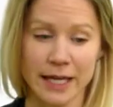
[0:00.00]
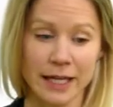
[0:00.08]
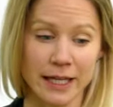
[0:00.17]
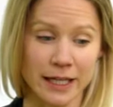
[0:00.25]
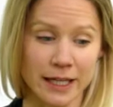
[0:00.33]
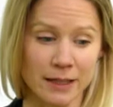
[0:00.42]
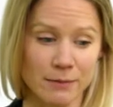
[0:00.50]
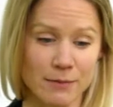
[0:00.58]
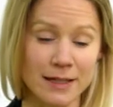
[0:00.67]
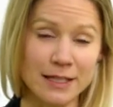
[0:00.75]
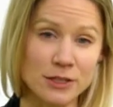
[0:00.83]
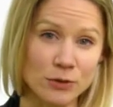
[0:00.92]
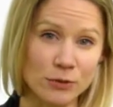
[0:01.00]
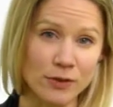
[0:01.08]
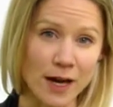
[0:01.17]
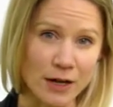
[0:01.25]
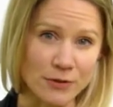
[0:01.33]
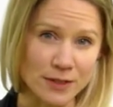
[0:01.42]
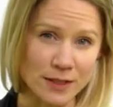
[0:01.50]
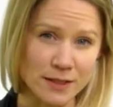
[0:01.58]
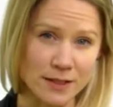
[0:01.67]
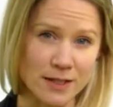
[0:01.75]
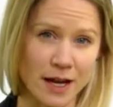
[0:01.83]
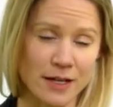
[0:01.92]
In mid
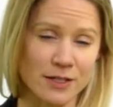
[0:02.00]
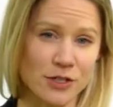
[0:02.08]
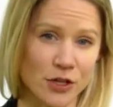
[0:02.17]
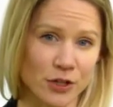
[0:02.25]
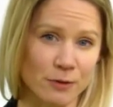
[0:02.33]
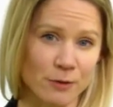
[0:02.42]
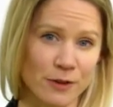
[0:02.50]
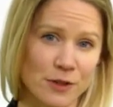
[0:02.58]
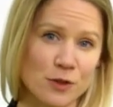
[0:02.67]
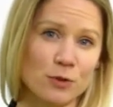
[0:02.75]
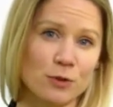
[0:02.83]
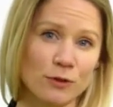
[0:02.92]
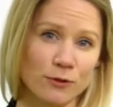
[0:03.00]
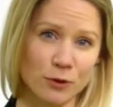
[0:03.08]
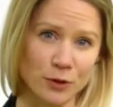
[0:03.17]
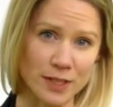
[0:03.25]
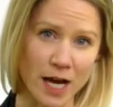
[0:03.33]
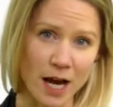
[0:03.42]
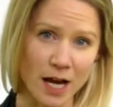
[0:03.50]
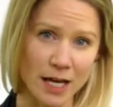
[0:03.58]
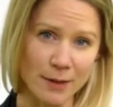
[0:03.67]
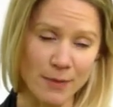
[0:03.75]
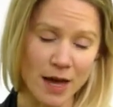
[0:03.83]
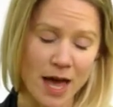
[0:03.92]
2000s, I started with the school full
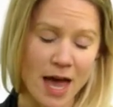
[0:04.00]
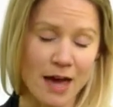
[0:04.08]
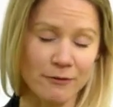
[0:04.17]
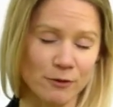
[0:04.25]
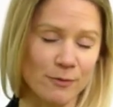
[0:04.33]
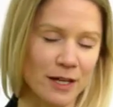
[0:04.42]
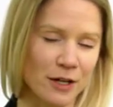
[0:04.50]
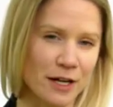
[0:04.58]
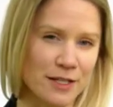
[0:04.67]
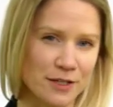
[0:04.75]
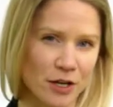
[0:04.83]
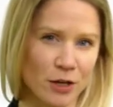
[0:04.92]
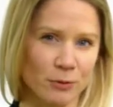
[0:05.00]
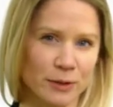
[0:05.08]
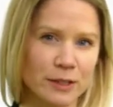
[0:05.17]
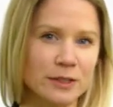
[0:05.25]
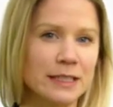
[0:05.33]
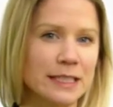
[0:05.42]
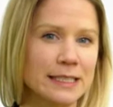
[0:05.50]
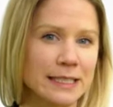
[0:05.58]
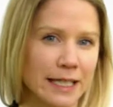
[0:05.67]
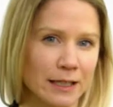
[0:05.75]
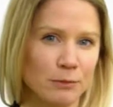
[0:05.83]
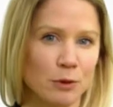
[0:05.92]
time, and from there, I saw a real need to
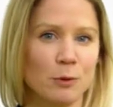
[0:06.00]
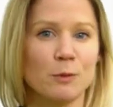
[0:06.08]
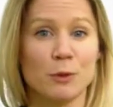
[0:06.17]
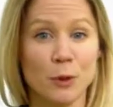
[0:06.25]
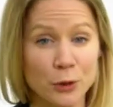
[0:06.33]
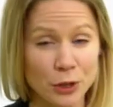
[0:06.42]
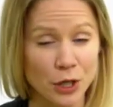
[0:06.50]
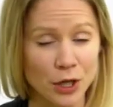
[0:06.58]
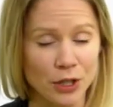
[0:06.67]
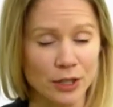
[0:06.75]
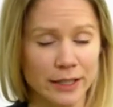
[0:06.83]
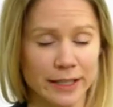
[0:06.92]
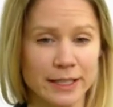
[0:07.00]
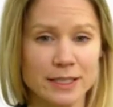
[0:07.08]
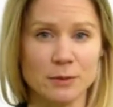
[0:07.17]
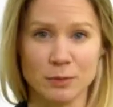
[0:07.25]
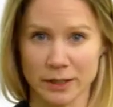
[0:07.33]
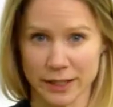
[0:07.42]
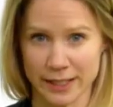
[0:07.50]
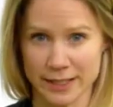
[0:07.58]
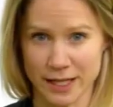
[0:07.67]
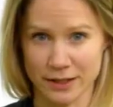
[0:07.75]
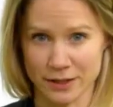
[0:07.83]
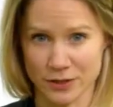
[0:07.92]
get a pro protocol into
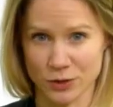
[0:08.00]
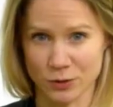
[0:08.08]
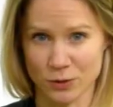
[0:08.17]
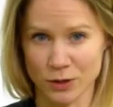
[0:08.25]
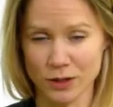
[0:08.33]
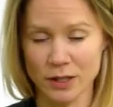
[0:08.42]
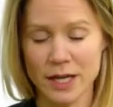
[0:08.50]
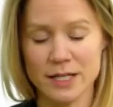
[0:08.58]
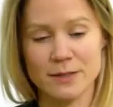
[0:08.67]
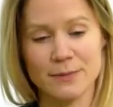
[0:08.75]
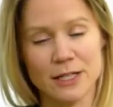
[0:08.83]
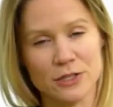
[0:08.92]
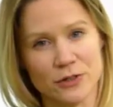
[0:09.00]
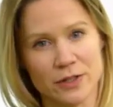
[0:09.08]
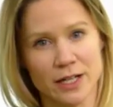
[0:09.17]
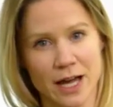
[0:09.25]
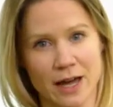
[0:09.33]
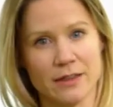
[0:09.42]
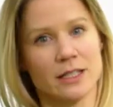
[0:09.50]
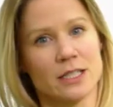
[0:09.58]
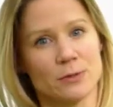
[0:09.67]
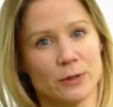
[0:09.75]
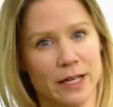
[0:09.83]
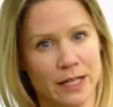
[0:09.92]
place at the school to make sure that
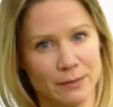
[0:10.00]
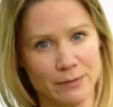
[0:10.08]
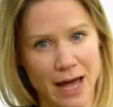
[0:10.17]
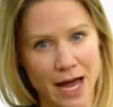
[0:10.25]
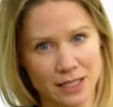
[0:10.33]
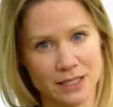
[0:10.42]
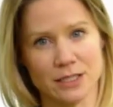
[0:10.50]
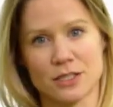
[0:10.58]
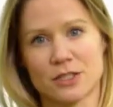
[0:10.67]
athletes were getting back to